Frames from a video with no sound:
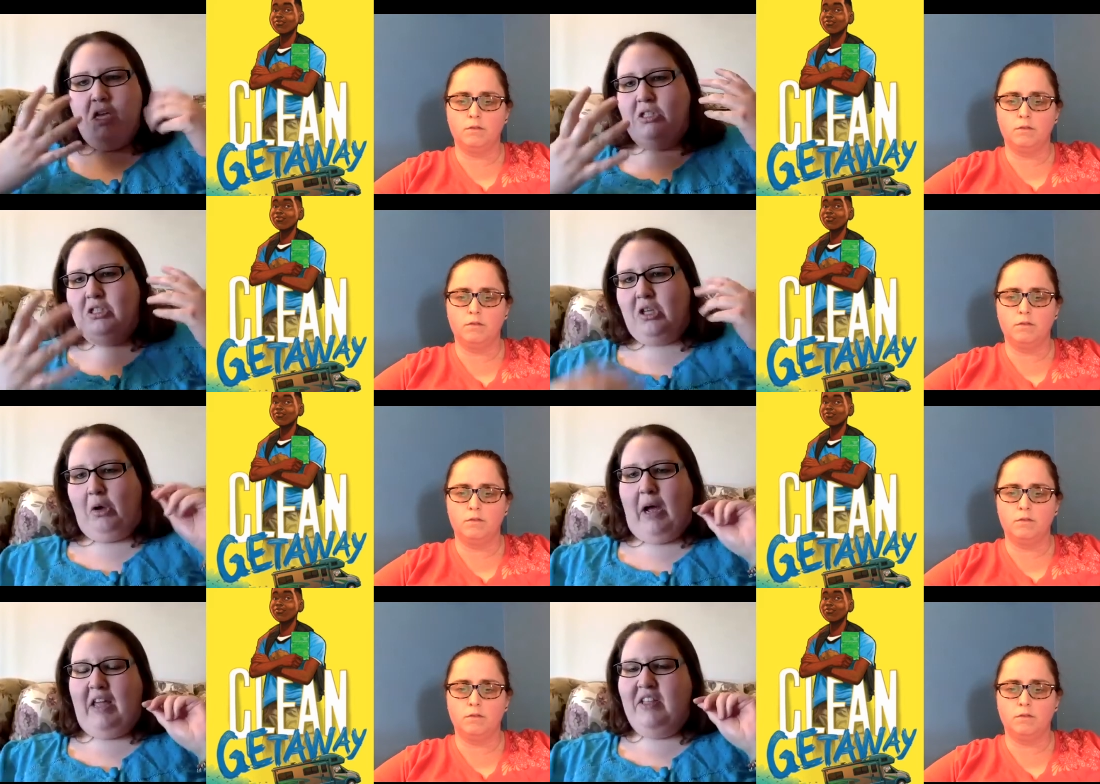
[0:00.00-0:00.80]
Speaker 1: So
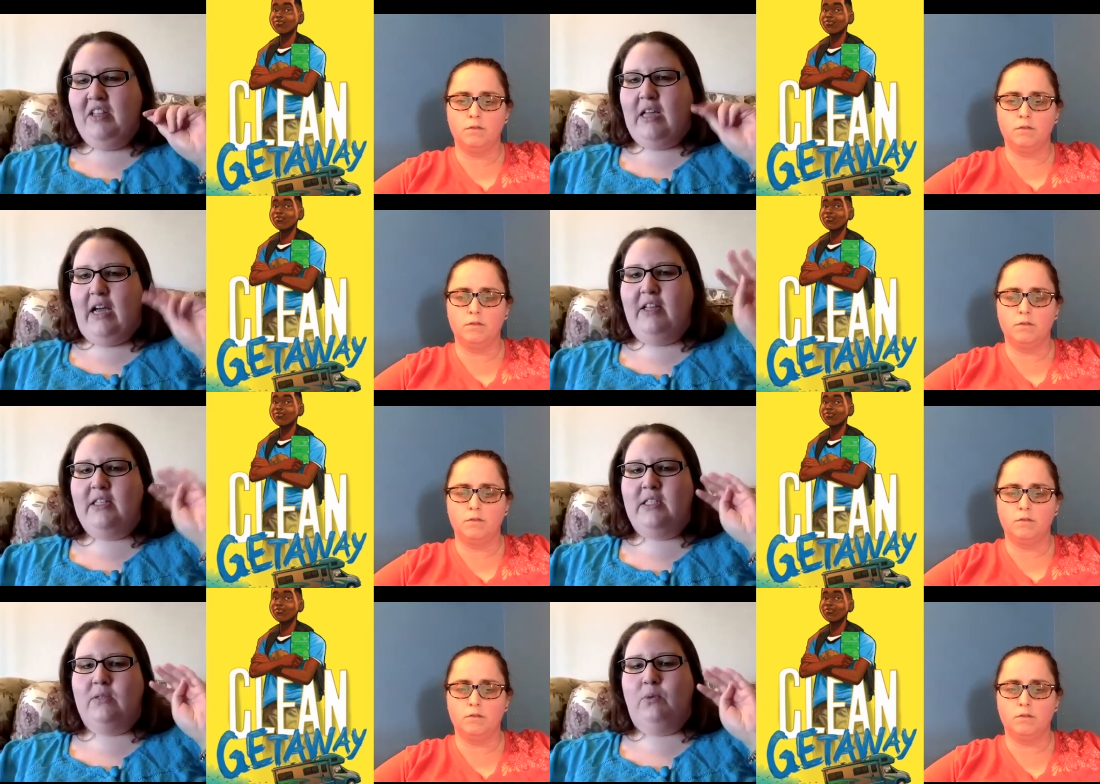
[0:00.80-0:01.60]
I think I think
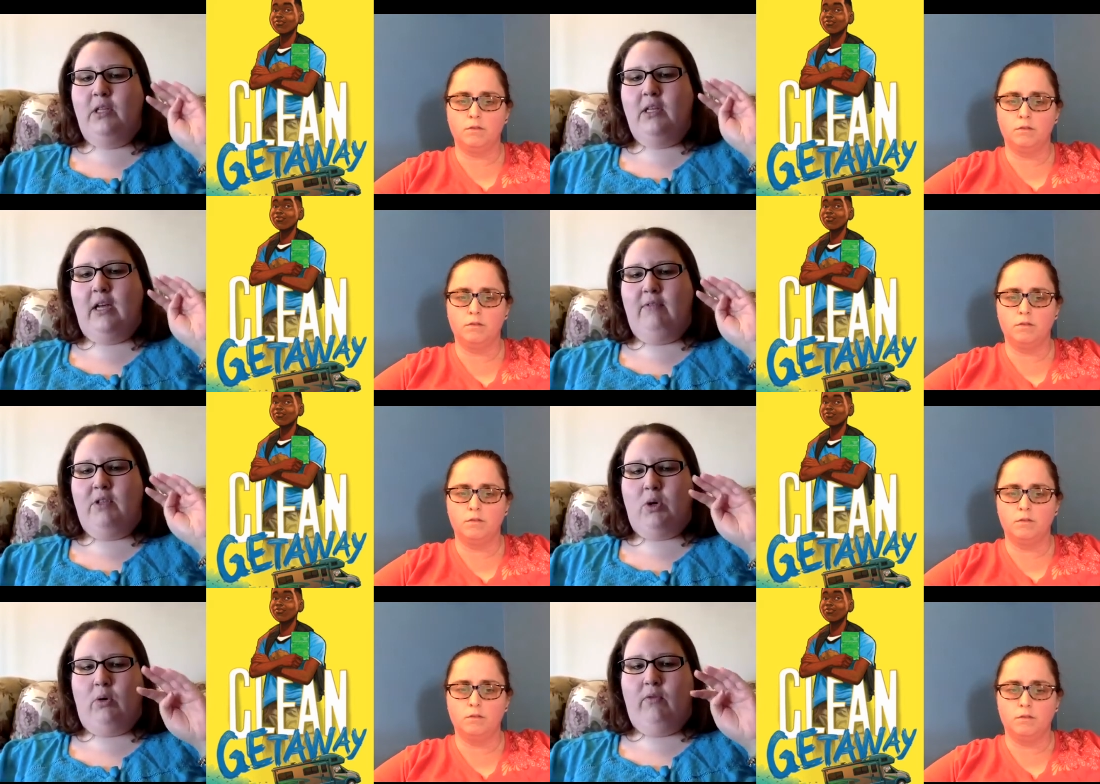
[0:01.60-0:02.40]
it's really kind of the
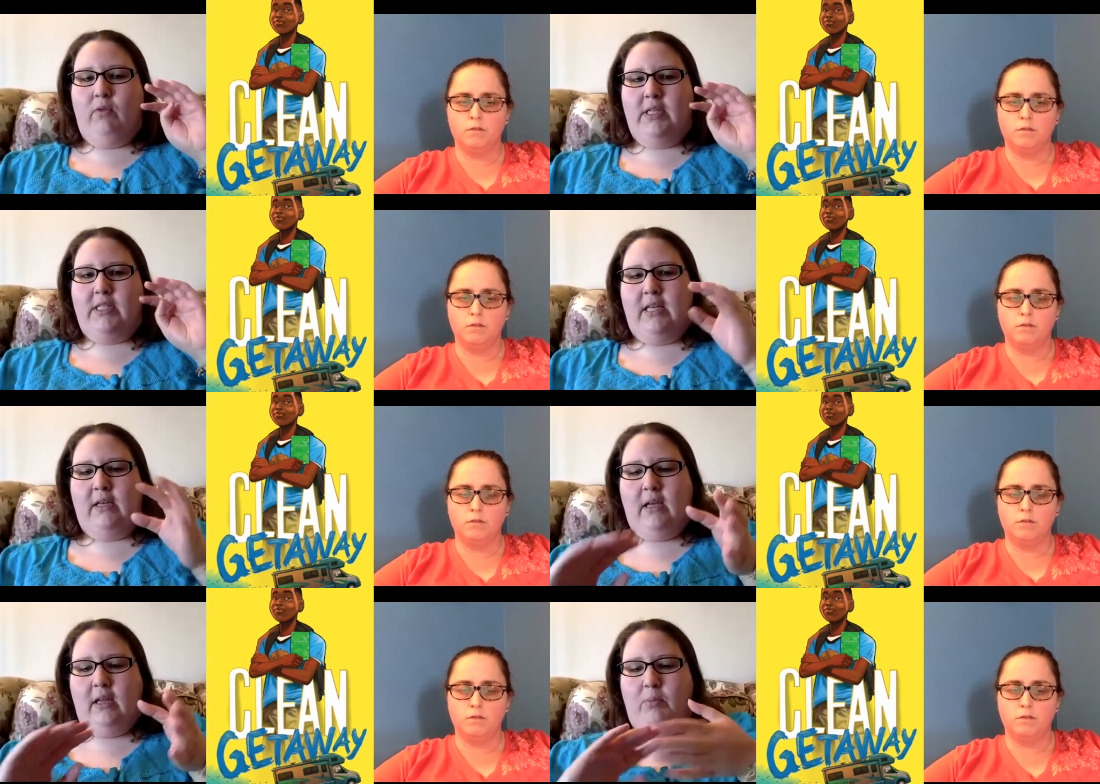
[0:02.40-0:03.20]
tone of voice
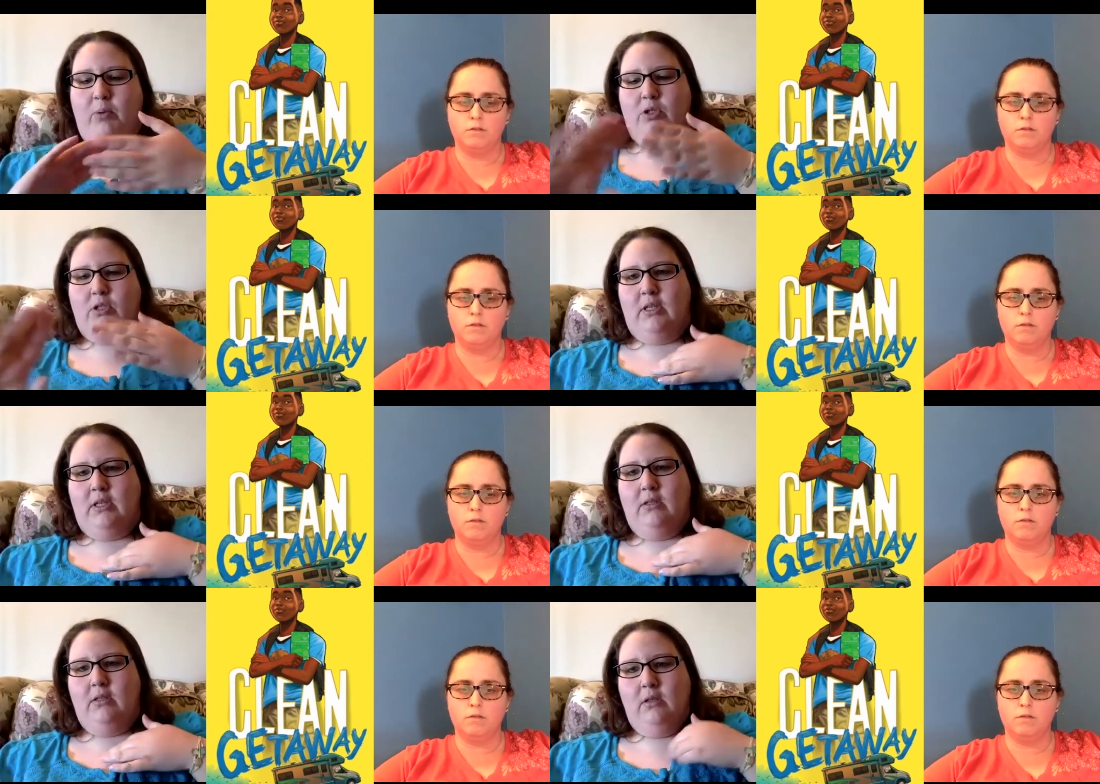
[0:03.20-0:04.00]
that kind of pushes
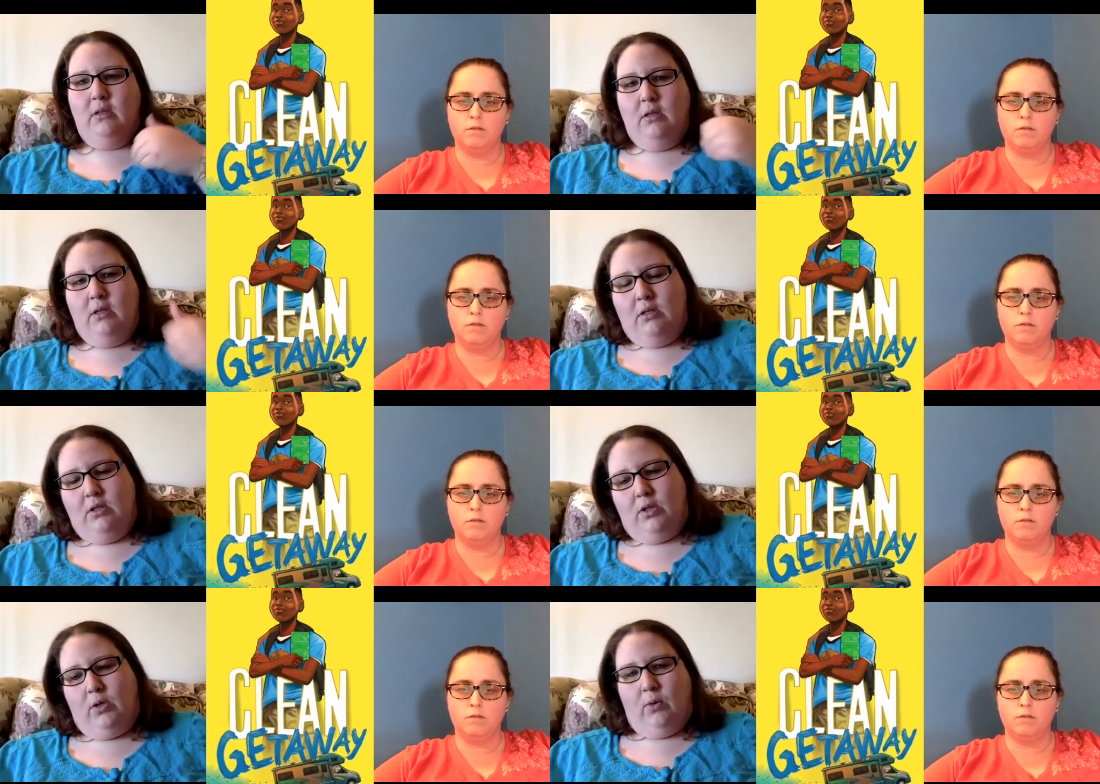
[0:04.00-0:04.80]
it
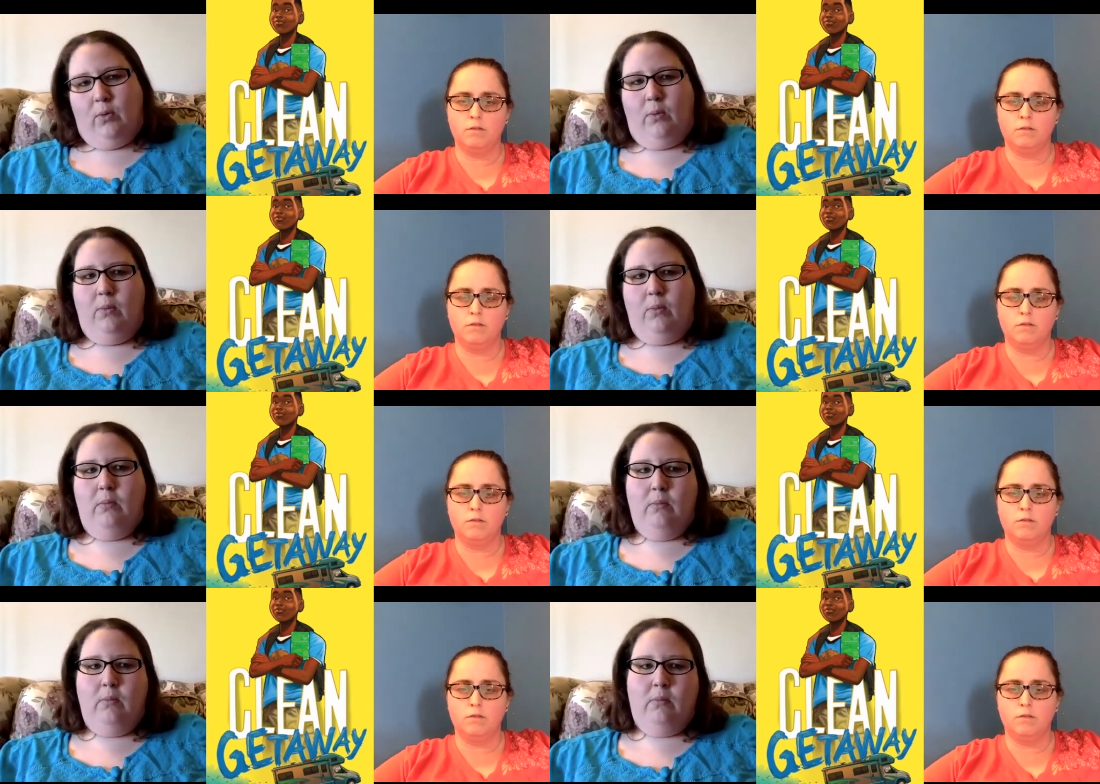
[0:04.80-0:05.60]
to
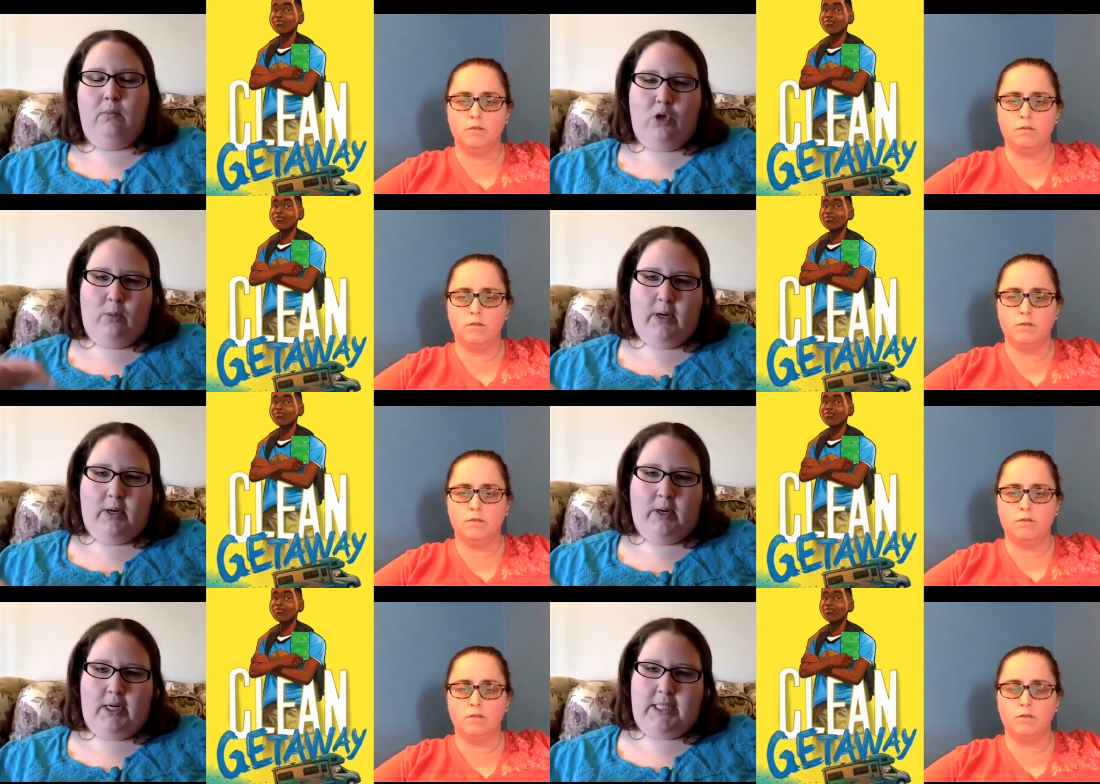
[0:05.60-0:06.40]
Newbery
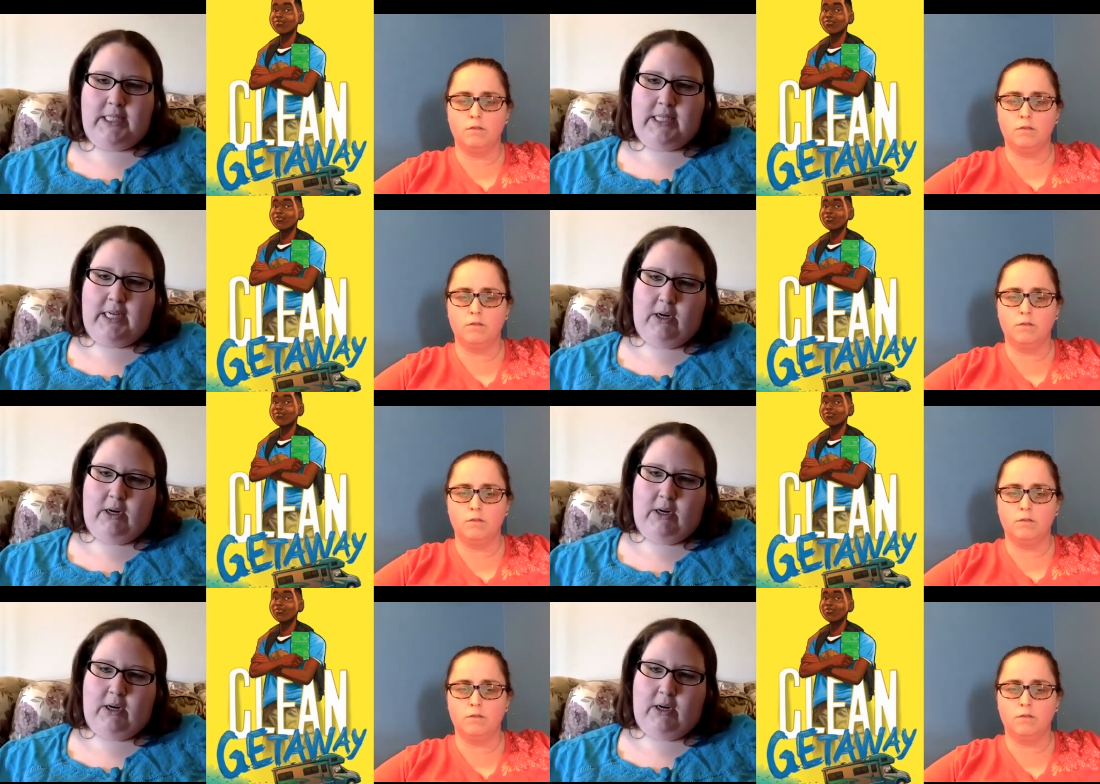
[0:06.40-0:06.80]
territory.